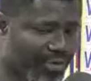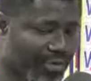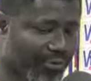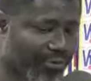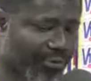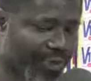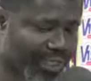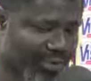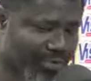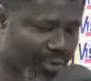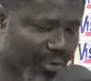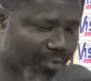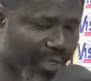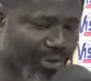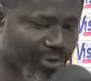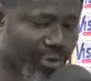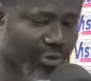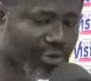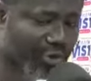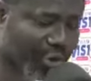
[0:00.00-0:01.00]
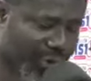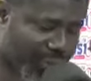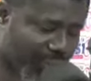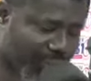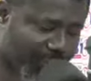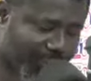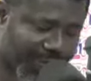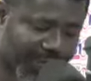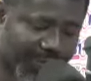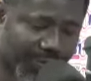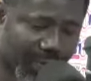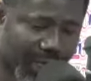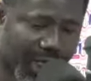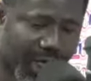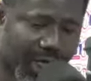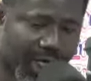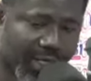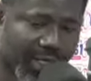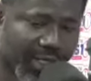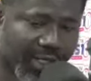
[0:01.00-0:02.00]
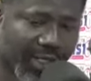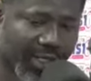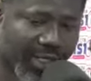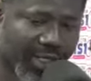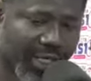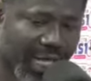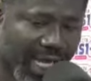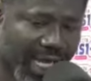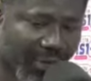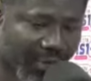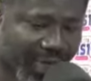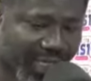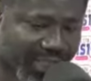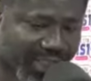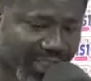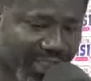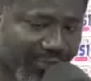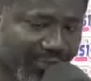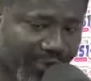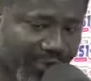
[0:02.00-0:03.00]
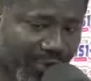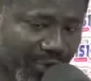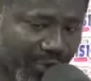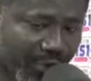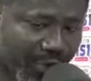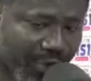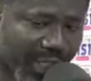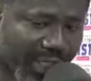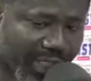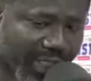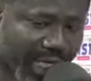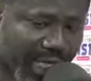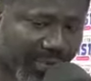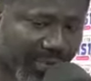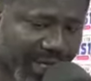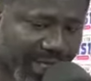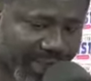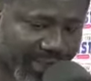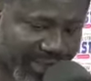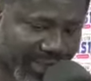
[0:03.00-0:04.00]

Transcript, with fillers: on Facebook pacho join on Facebook a na wa share video no e de amaye